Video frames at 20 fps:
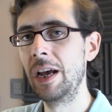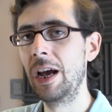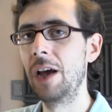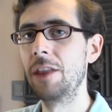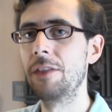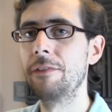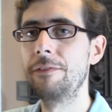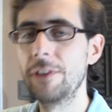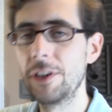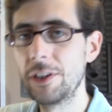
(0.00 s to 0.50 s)

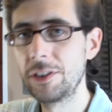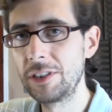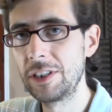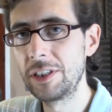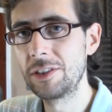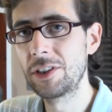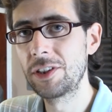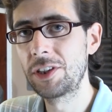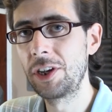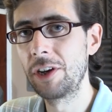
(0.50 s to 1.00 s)
Uh, the first
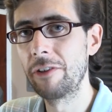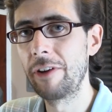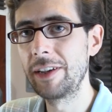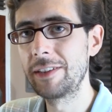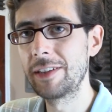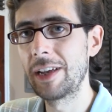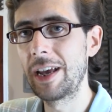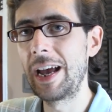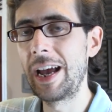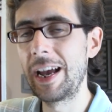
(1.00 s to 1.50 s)
is the
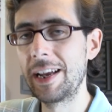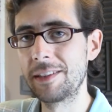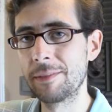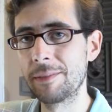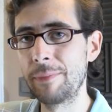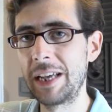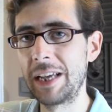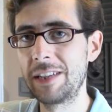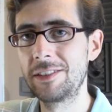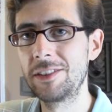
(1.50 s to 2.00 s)
curator at
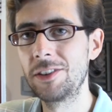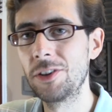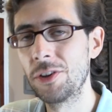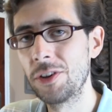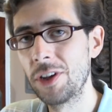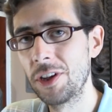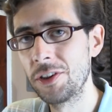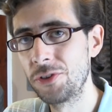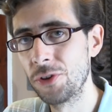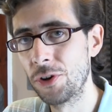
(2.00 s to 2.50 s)

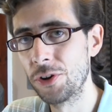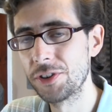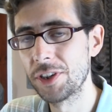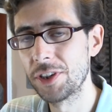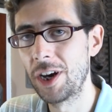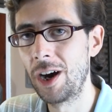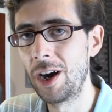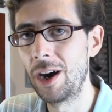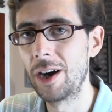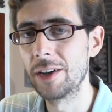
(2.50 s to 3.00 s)

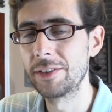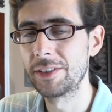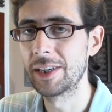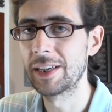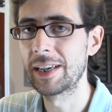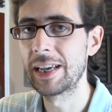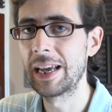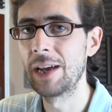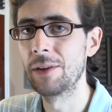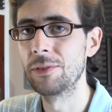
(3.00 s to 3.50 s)
mastodon.art
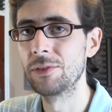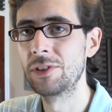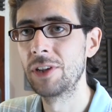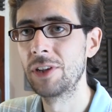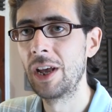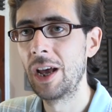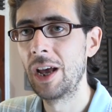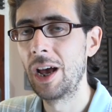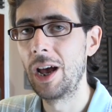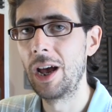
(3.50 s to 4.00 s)
account.
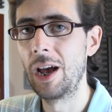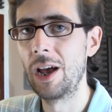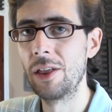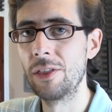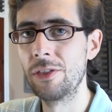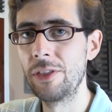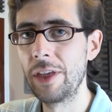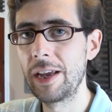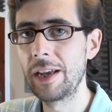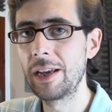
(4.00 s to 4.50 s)
Uh,
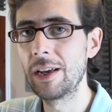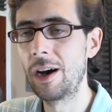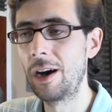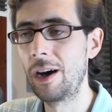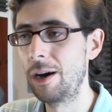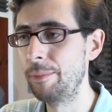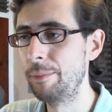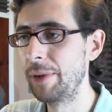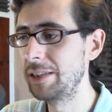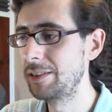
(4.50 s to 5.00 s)
they
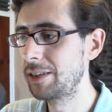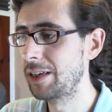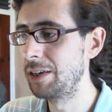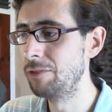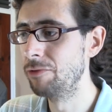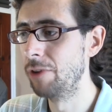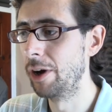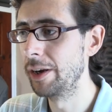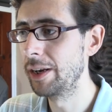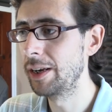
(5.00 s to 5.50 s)
are
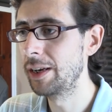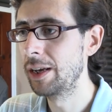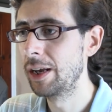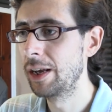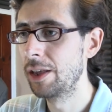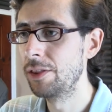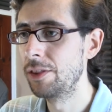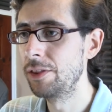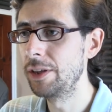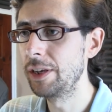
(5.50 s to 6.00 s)
basically running
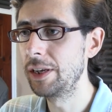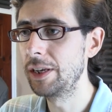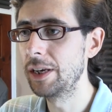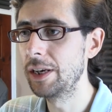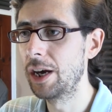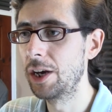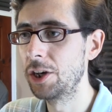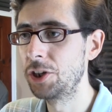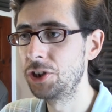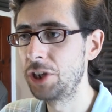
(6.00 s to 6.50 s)
the
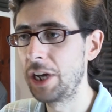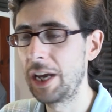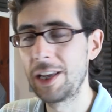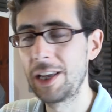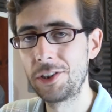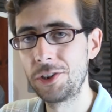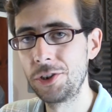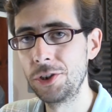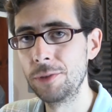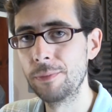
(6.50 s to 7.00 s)
uh,
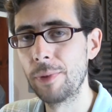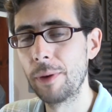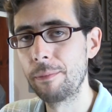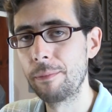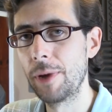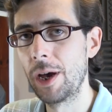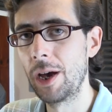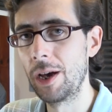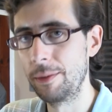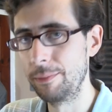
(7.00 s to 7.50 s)
ShareTube
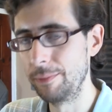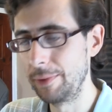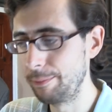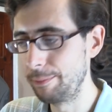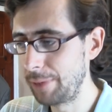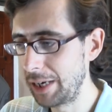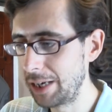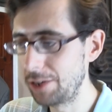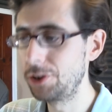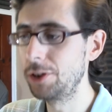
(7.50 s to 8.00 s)
um,
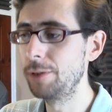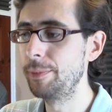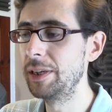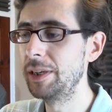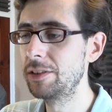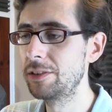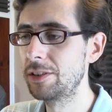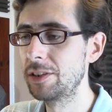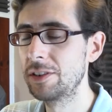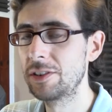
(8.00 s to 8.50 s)
PeerTube
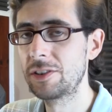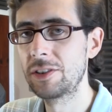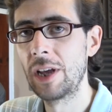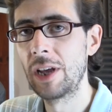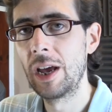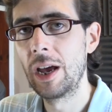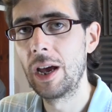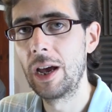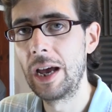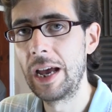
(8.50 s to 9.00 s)
instance,
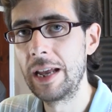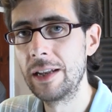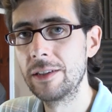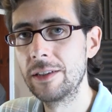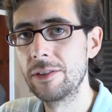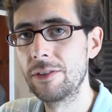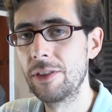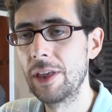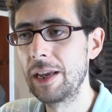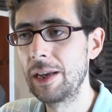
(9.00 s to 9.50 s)
uh,
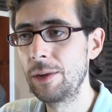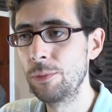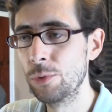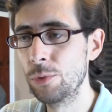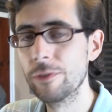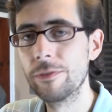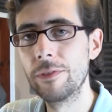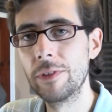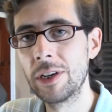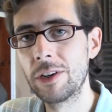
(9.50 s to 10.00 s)
and they
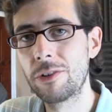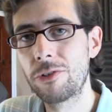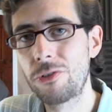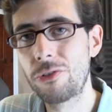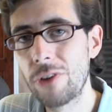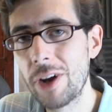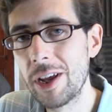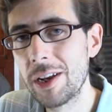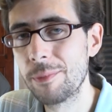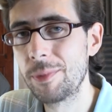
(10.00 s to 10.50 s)
were
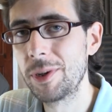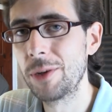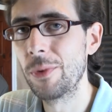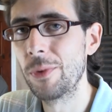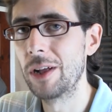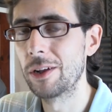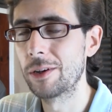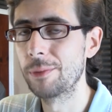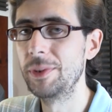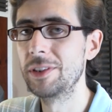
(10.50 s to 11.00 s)
incredibly
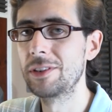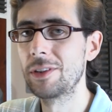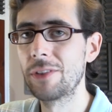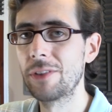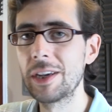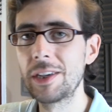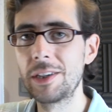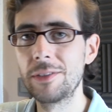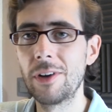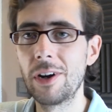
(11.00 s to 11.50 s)
welcoming. So
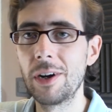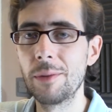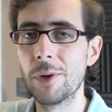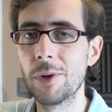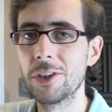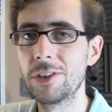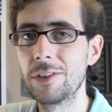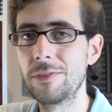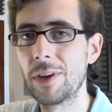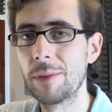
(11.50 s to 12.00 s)
thank you very
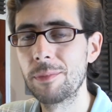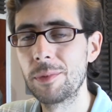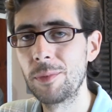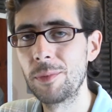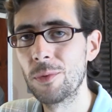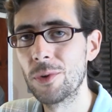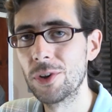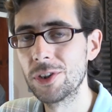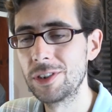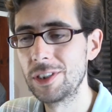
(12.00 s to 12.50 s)
much if you happen to
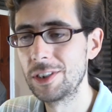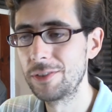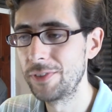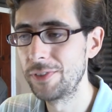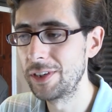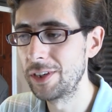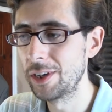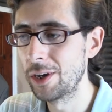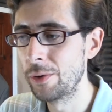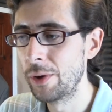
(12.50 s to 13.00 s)
be watching this
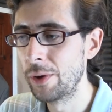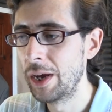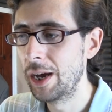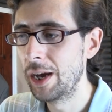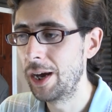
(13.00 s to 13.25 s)
video.